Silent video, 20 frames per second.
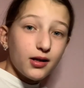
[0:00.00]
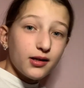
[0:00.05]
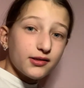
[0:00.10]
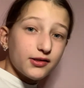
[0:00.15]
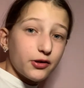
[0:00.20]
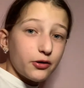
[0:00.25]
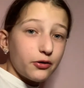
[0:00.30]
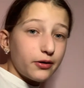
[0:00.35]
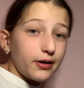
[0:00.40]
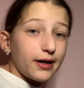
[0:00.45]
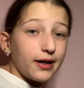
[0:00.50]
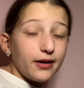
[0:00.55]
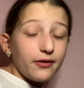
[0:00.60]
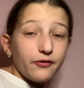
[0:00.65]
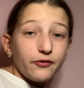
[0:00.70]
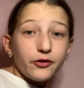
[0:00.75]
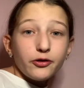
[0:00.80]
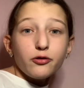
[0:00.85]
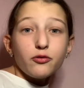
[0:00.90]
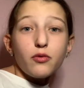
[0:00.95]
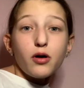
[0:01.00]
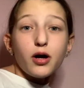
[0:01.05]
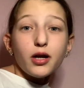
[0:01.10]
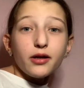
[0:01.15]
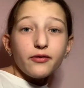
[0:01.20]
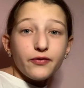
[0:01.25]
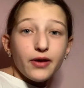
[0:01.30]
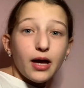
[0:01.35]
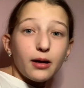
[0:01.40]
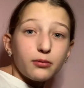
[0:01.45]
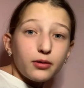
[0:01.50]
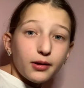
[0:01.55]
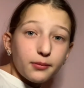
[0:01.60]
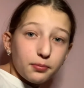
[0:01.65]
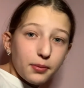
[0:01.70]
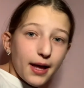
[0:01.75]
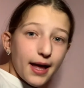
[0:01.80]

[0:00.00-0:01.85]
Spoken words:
So if you want a family